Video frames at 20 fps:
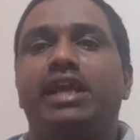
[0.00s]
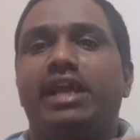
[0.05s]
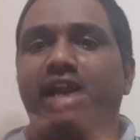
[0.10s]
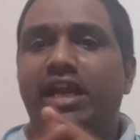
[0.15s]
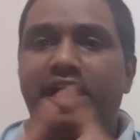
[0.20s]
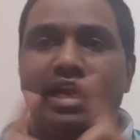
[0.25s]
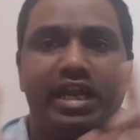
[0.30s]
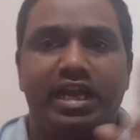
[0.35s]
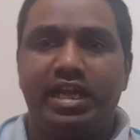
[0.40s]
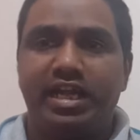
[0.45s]

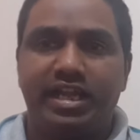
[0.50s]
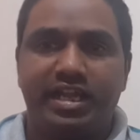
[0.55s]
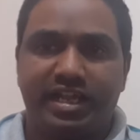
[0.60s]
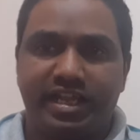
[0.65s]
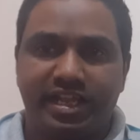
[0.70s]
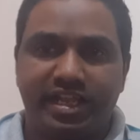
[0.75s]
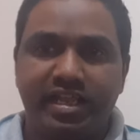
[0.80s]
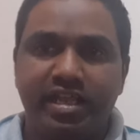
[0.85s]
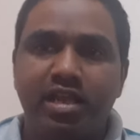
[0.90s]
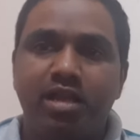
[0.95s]

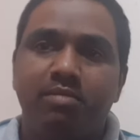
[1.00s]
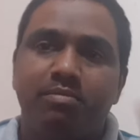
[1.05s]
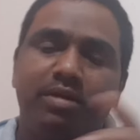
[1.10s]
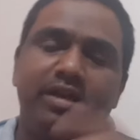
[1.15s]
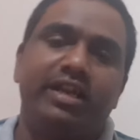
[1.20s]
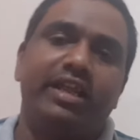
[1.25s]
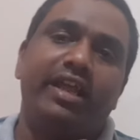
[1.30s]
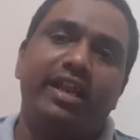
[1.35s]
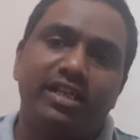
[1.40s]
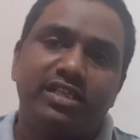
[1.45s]
L&T,
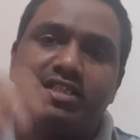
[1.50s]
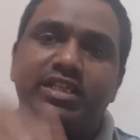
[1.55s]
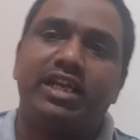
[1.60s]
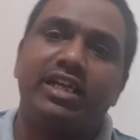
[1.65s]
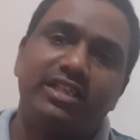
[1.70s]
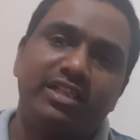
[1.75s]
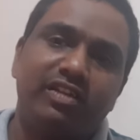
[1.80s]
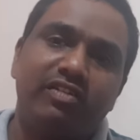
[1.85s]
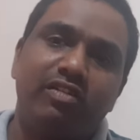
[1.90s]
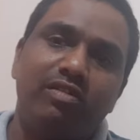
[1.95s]
but
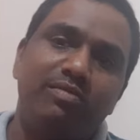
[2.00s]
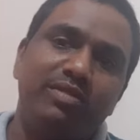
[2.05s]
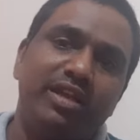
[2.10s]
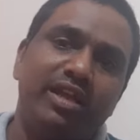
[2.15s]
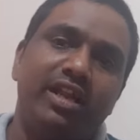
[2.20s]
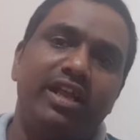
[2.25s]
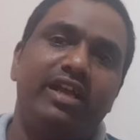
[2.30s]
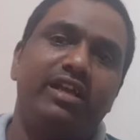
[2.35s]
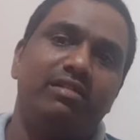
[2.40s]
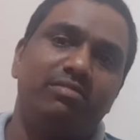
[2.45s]
inside there will be
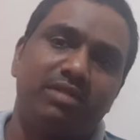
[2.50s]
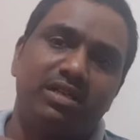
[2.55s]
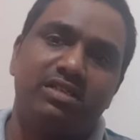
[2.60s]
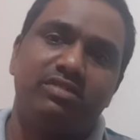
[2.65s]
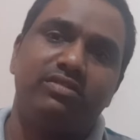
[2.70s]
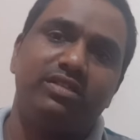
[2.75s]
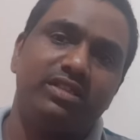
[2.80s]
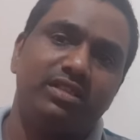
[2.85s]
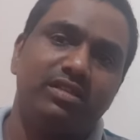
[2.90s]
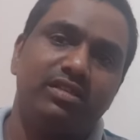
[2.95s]
an agreement
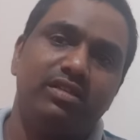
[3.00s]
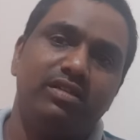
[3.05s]
with